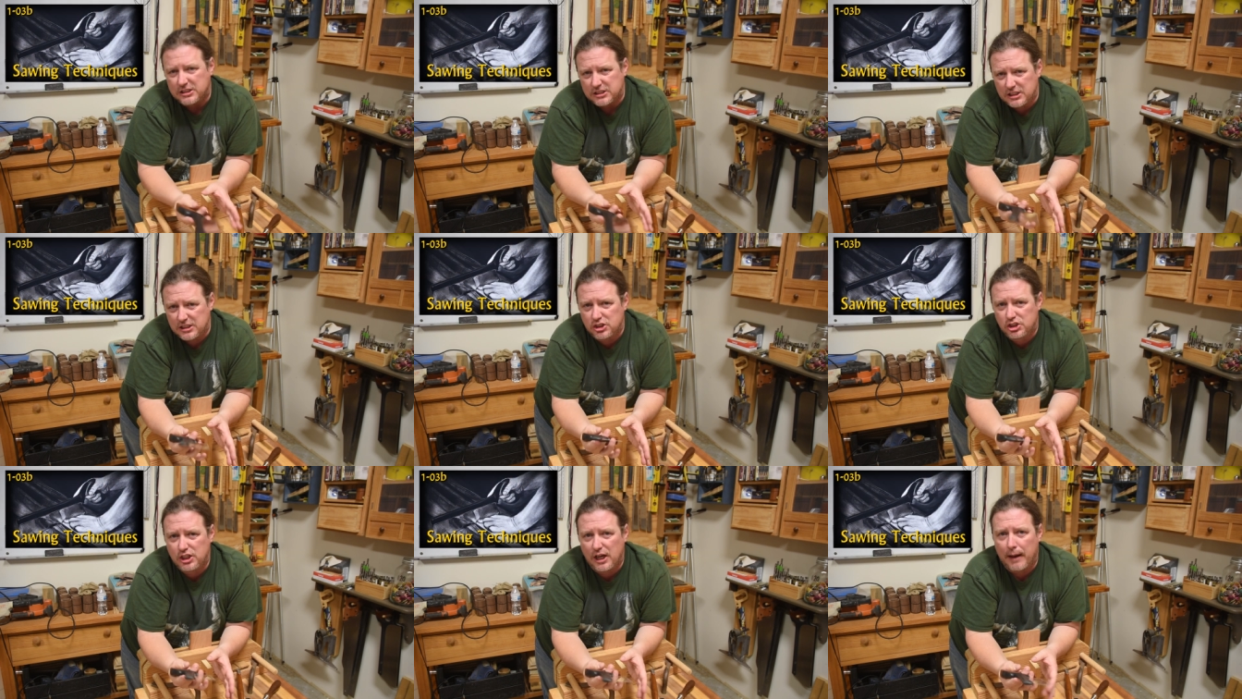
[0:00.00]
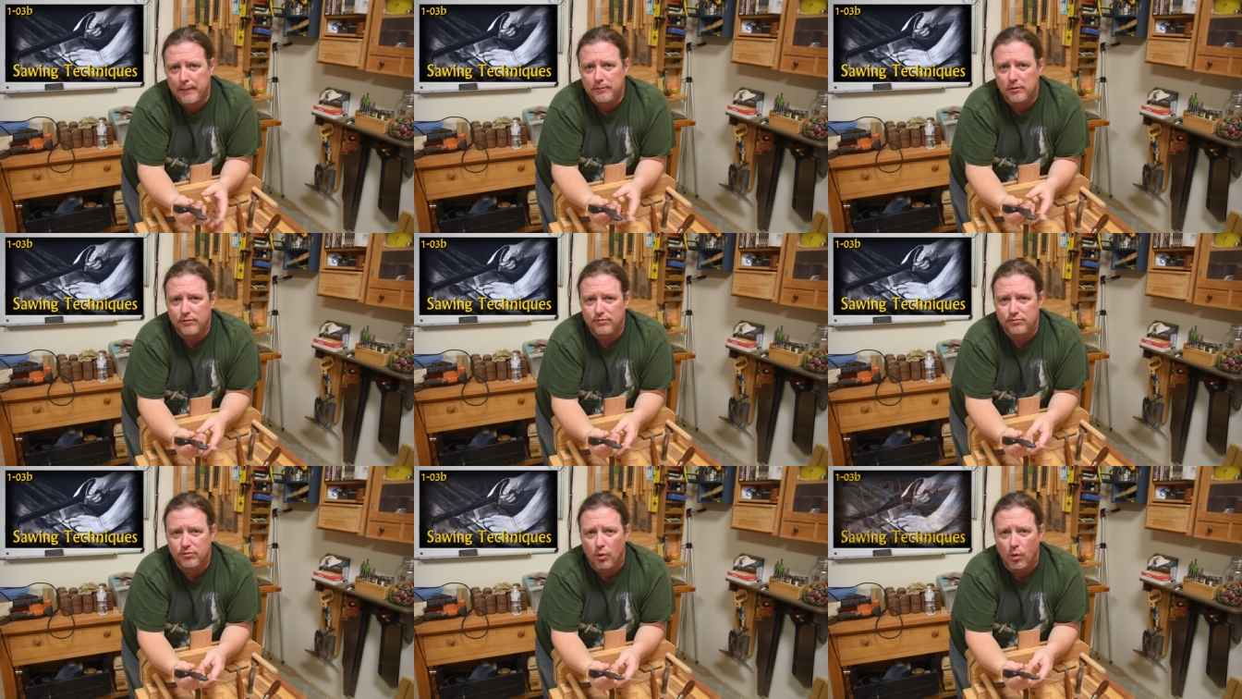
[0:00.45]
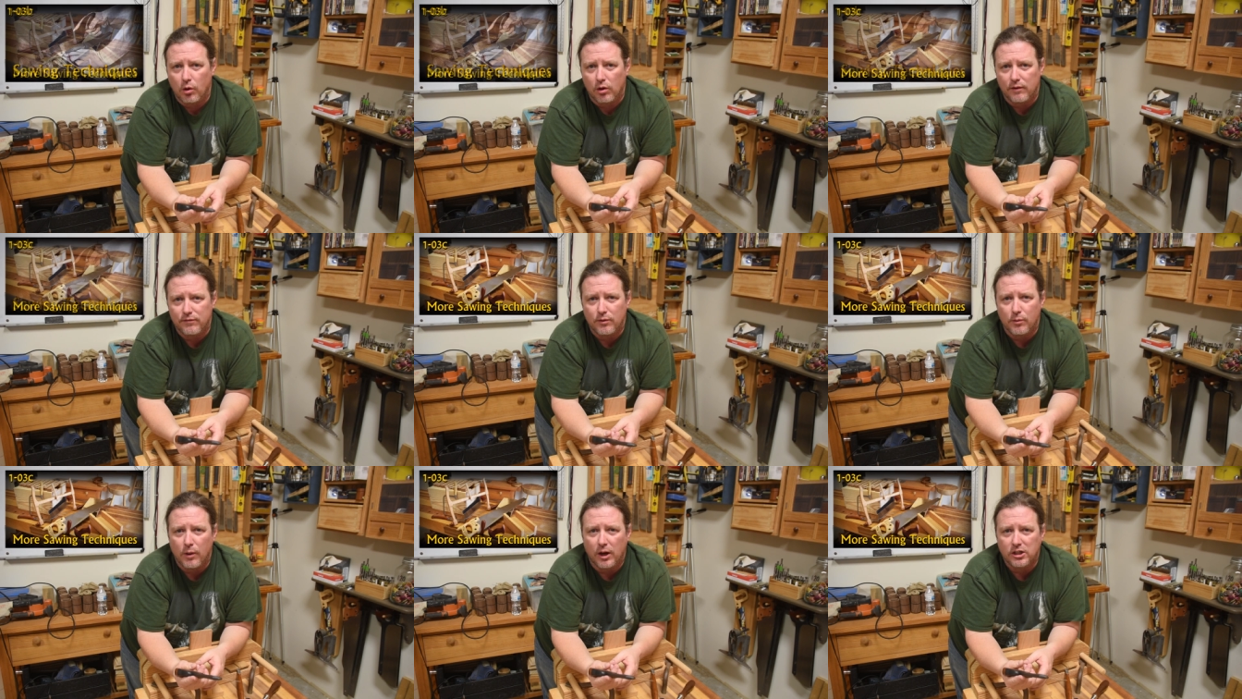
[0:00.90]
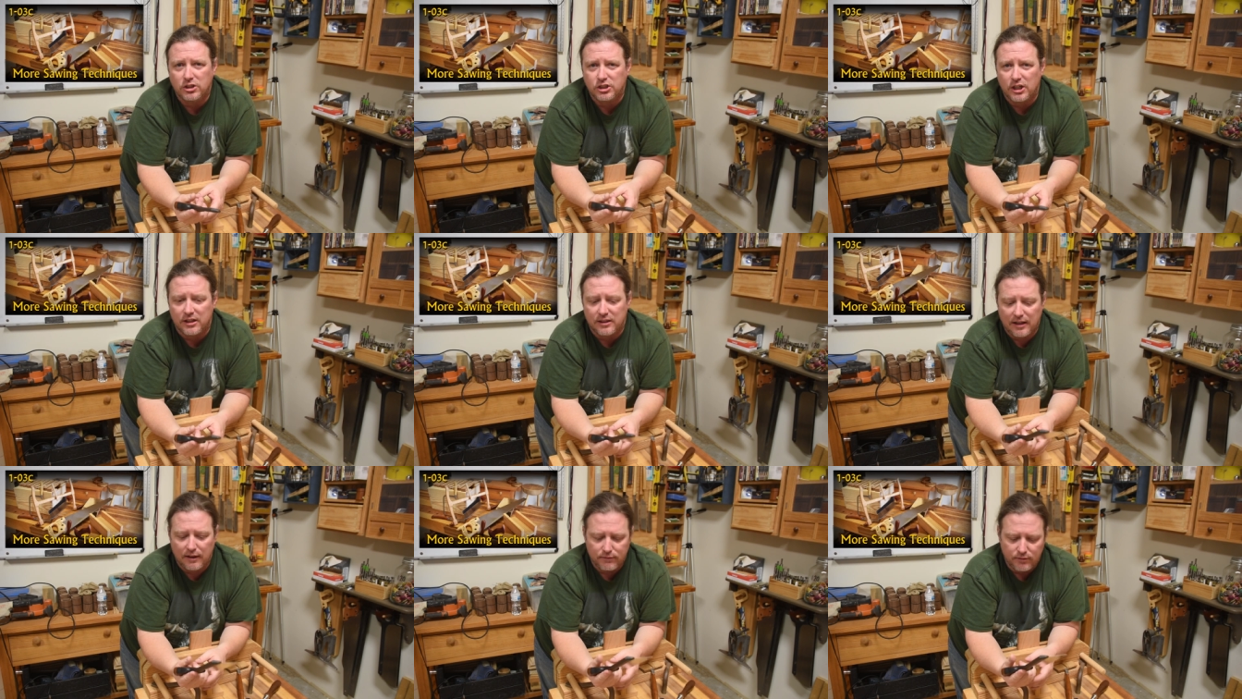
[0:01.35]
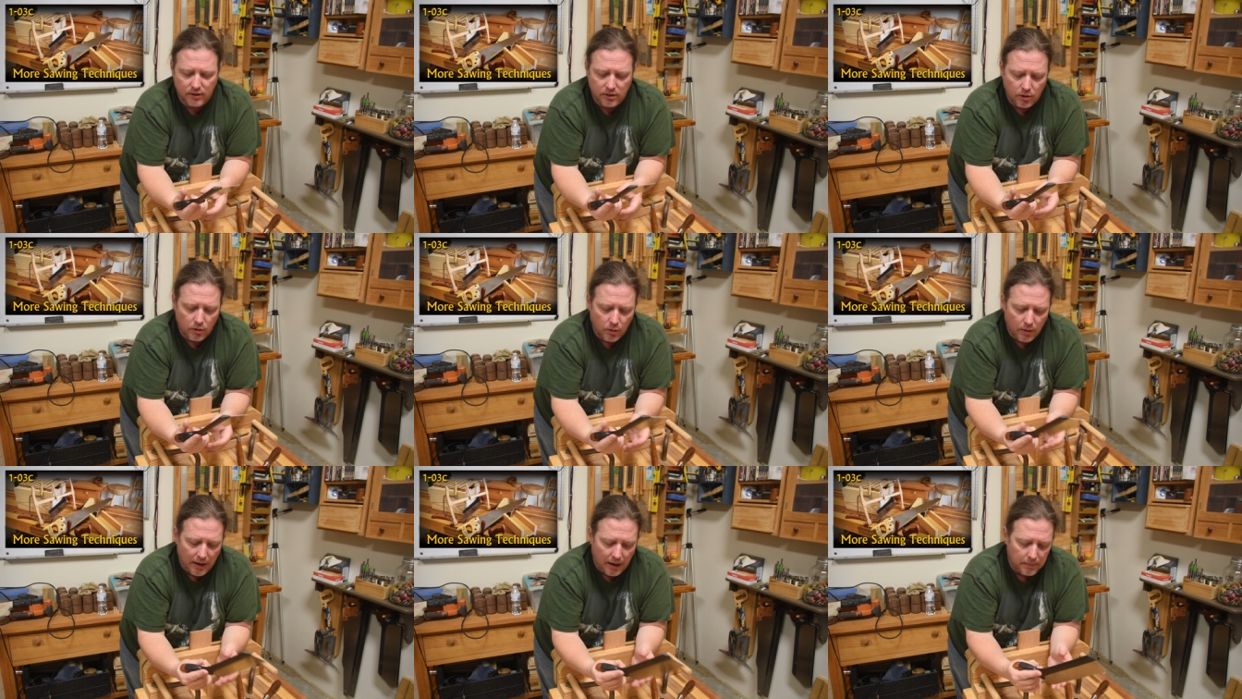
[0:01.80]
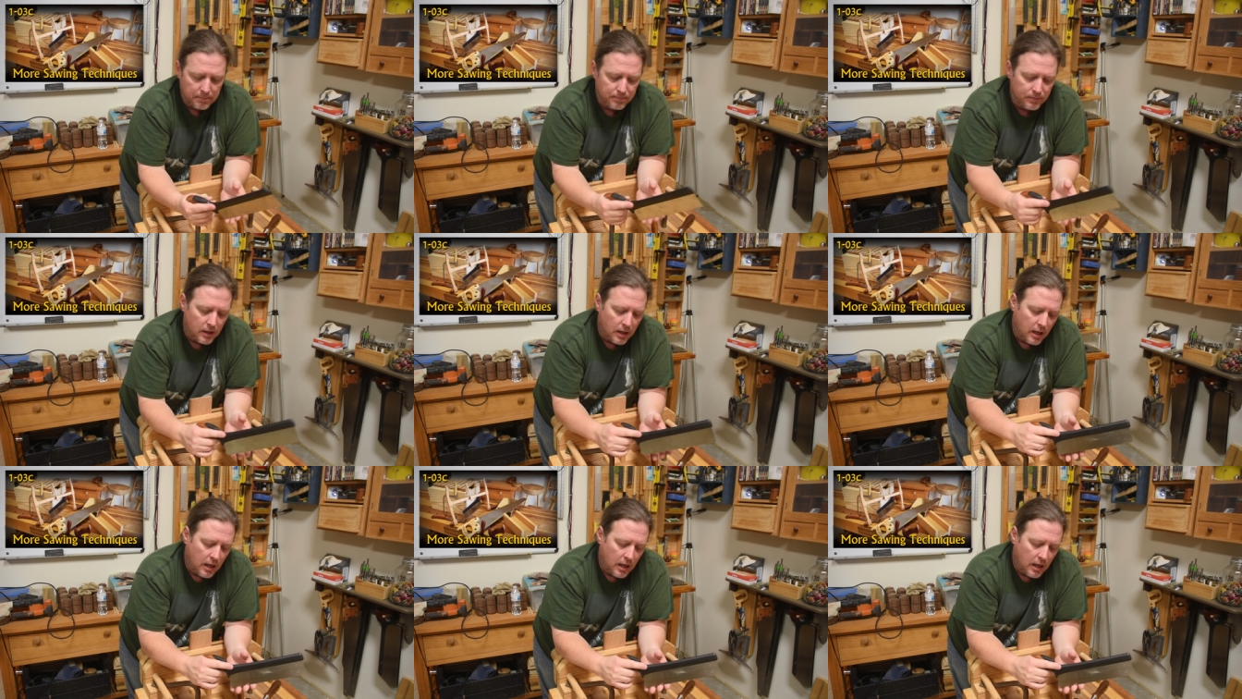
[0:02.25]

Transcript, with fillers: It's in chapter four if you want to check that video out.